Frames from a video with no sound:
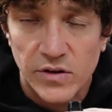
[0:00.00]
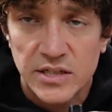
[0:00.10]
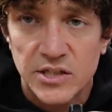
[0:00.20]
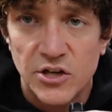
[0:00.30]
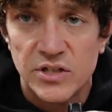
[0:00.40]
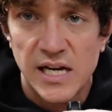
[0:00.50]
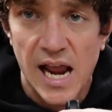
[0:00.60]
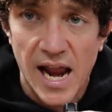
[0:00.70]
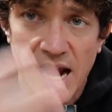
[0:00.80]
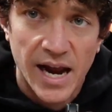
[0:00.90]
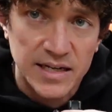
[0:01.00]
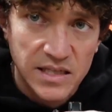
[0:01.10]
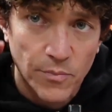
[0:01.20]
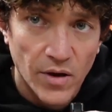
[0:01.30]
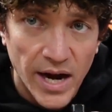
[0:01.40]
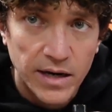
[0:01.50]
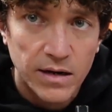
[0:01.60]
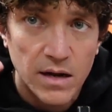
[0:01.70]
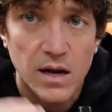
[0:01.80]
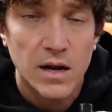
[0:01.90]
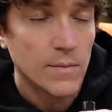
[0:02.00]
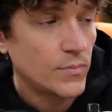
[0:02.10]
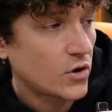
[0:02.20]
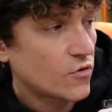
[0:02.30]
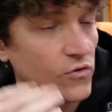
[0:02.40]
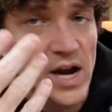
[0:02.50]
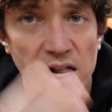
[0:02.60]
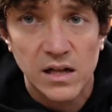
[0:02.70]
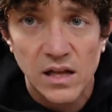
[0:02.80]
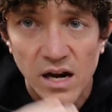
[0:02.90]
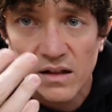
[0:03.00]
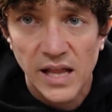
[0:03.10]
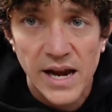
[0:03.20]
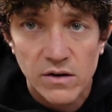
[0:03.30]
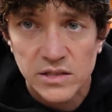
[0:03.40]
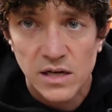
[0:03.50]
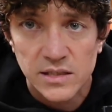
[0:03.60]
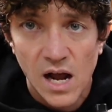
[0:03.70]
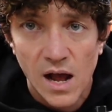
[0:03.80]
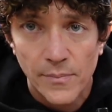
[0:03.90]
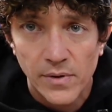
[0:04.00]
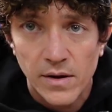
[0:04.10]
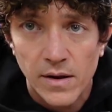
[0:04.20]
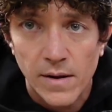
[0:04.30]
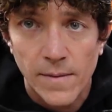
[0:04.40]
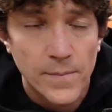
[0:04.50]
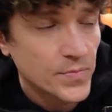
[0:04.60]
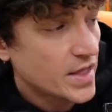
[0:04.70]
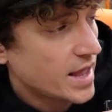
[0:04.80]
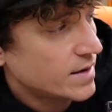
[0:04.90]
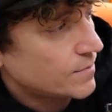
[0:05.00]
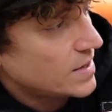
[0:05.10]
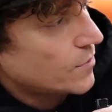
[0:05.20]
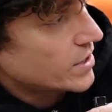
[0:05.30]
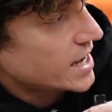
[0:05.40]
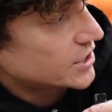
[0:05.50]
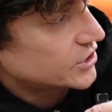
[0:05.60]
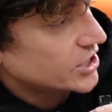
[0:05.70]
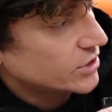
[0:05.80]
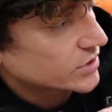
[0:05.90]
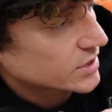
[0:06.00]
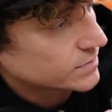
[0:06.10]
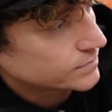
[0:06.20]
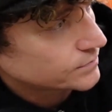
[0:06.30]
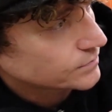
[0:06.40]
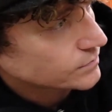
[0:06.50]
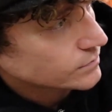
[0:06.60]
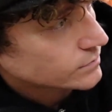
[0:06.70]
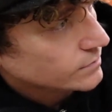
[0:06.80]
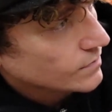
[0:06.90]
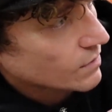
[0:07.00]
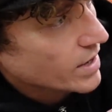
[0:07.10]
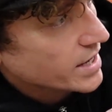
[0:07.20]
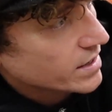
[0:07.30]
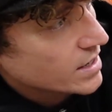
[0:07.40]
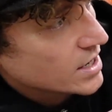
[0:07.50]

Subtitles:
This is using AI as the brain, but creating a lot of layers on top that people can actually use, right?